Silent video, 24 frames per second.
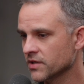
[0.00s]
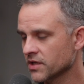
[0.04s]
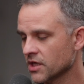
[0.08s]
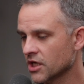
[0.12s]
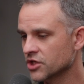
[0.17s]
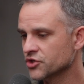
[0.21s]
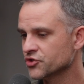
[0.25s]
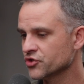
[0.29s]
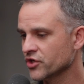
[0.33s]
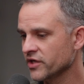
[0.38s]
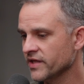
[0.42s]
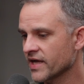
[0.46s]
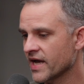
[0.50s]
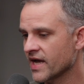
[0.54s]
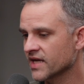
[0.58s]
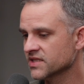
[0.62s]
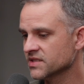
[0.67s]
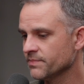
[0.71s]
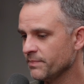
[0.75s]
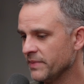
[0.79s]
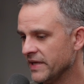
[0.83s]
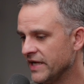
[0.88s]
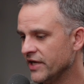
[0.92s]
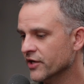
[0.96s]
country that
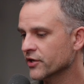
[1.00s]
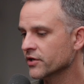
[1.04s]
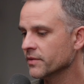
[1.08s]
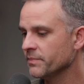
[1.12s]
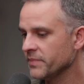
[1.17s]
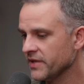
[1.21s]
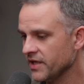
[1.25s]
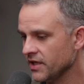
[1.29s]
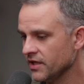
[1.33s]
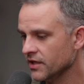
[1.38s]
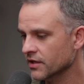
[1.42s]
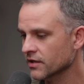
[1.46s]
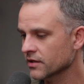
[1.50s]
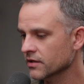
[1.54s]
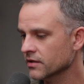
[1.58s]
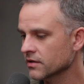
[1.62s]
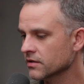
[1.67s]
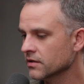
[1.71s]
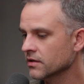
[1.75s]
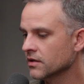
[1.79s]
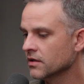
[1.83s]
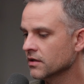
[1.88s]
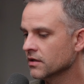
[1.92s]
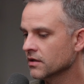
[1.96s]
has peer to
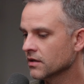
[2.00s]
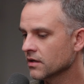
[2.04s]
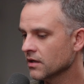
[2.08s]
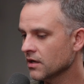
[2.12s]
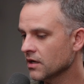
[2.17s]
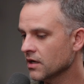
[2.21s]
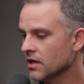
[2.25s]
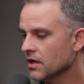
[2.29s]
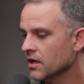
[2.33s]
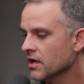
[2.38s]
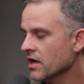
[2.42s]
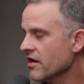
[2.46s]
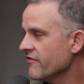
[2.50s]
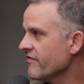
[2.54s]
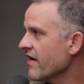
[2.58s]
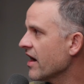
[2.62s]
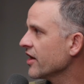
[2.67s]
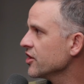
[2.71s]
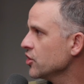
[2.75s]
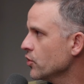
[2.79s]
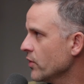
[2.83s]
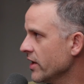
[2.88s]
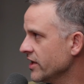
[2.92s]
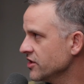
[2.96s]
peer
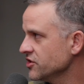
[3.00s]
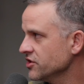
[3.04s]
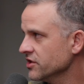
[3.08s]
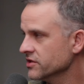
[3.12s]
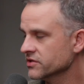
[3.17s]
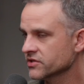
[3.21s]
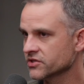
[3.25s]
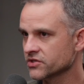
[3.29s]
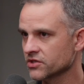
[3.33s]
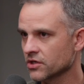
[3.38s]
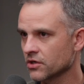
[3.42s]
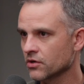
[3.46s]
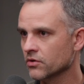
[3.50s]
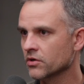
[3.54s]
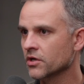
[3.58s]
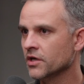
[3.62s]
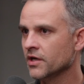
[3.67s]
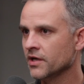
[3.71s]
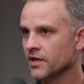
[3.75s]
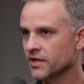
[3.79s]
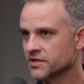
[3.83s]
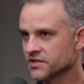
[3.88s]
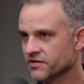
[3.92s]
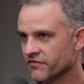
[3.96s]
uh, So
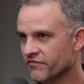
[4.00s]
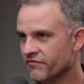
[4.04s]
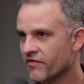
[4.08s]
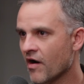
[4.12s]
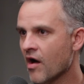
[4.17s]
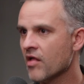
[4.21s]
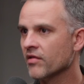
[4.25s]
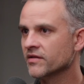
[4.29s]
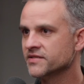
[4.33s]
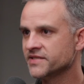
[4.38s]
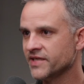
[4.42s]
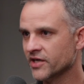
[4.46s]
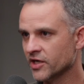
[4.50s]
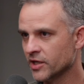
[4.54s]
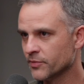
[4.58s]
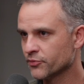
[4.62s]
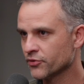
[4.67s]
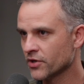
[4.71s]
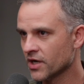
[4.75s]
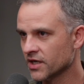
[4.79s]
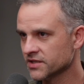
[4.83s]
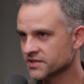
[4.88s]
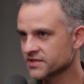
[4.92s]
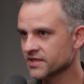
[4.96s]
it's a voluntary
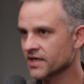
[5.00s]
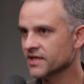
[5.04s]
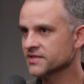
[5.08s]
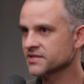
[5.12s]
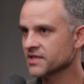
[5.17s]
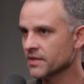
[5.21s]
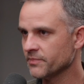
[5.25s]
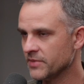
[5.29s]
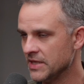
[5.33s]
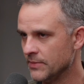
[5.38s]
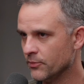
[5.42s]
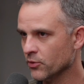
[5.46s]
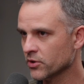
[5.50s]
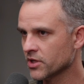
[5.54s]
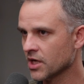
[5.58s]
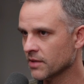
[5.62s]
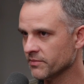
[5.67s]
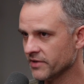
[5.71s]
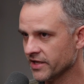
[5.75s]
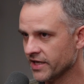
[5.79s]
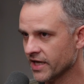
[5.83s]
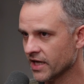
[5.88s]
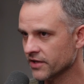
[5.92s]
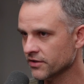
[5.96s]
process that people
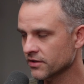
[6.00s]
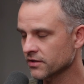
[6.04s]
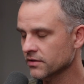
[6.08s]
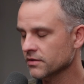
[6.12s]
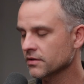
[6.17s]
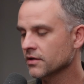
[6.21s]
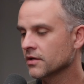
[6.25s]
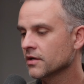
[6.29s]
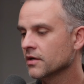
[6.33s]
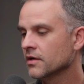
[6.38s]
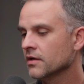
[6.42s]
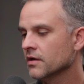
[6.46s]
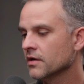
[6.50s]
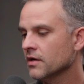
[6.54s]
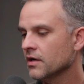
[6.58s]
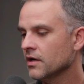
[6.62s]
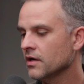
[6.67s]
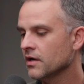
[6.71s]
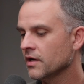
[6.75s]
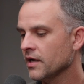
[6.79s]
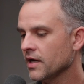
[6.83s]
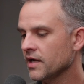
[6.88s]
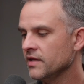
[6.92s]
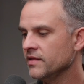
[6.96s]
come together
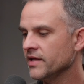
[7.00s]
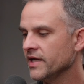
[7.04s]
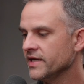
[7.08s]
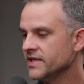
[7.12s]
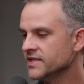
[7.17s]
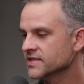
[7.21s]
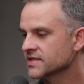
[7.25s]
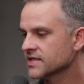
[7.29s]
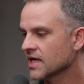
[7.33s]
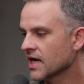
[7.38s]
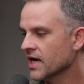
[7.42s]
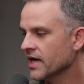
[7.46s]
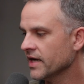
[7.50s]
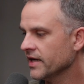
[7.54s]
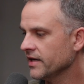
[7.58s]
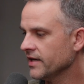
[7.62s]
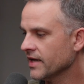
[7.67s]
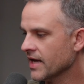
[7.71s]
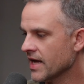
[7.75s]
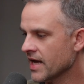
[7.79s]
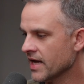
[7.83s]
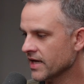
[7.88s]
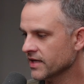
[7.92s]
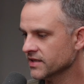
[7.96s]
uh, and they
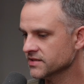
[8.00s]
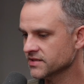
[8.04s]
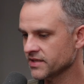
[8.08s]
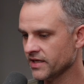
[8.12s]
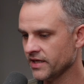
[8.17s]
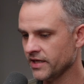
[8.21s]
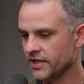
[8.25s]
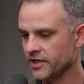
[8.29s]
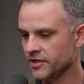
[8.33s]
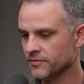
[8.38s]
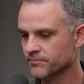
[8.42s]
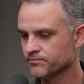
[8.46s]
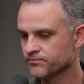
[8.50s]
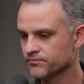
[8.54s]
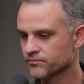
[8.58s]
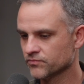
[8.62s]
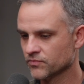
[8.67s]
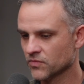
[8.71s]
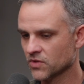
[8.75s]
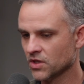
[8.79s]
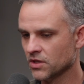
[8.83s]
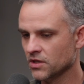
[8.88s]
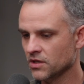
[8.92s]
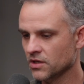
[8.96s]
decide as a
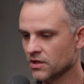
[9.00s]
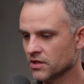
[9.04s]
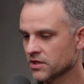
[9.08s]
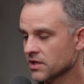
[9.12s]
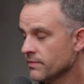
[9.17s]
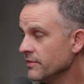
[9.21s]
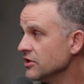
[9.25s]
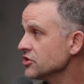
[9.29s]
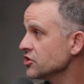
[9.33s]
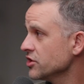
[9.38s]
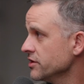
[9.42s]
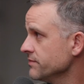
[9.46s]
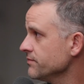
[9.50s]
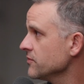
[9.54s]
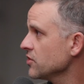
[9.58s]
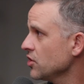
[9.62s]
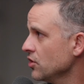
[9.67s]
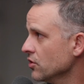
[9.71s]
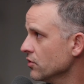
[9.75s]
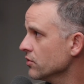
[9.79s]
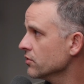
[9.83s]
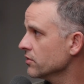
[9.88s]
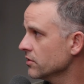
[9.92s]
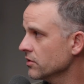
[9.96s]
uh, commission, you
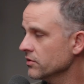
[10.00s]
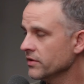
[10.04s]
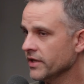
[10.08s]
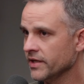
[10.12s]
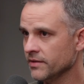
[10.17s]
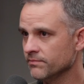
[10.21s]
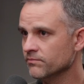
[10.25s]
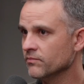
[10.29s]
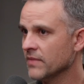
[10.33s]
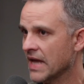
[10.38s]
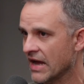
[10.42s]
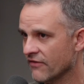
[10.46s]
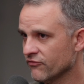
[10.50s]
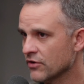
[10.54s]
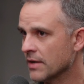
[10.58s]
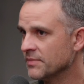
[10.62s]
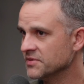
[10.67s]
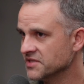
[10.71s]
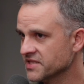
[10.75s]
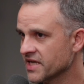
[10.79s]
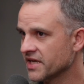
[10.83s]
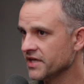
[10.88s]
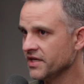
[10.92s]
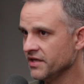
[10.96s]
know, or they have
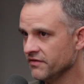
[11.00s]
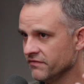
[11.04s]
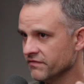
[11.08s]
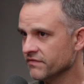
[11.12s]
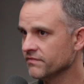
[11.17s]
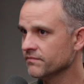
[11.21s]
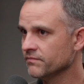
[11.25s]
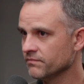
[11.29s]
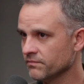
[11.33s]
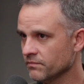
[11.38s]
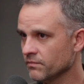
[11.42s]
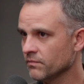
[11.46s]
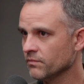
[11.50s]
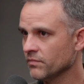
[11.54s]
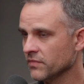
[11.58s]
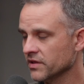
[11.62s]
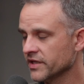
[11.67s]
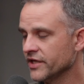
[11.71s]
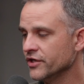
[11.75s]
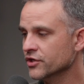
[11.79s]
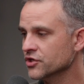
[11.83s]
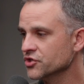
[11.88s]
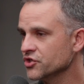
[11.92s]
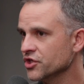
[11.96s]
representative
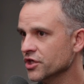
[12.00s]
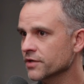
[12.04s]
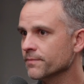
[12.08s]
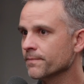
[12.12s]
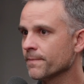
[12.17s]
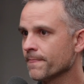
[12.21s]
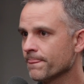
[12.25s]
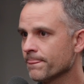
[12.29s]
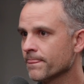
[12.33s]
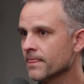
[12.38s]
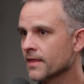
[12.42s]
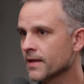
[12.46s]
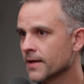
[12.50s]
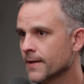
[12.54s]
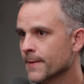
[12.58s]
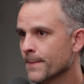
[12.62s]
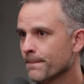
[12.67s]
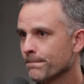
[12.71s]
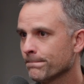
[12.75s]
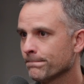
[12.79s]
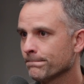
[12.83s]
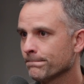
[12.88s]
leadership. So the opposite of peer to